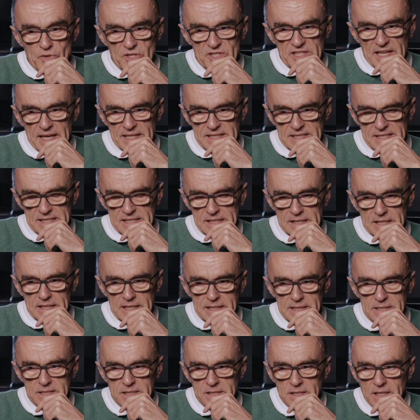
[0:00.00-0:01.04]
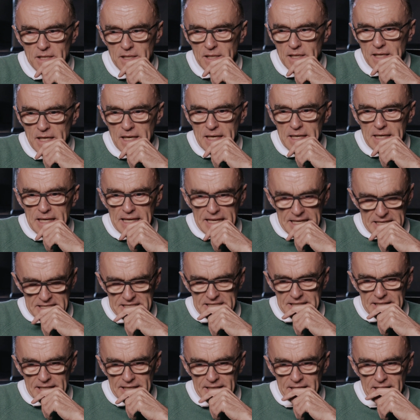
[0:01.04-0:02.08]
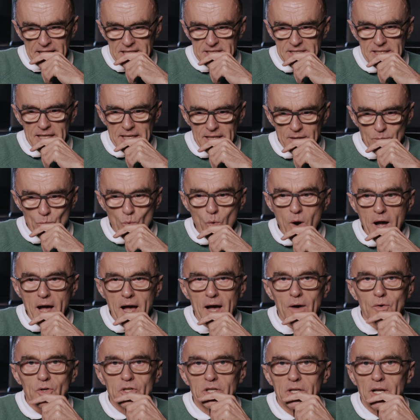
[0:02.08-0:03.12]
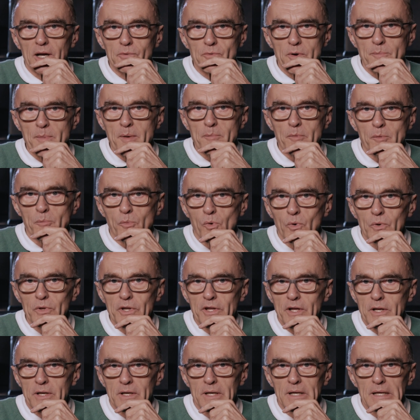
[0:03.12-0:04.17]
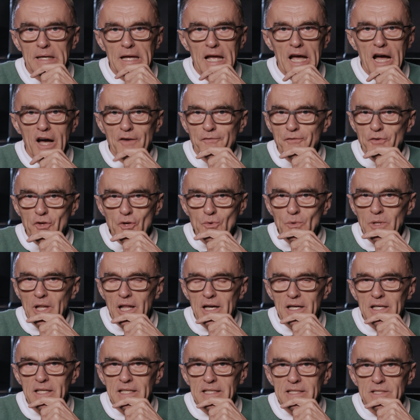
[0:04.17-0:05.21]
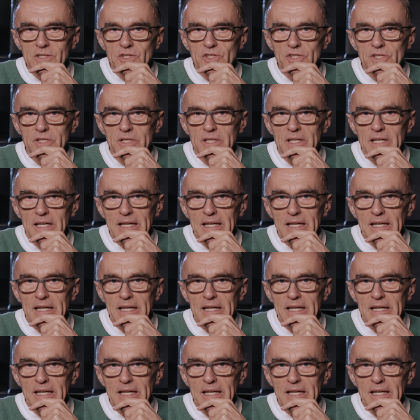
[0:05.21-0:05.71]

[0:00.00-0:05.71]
this exercise easily, is think, wow, could I remember more than a few lines?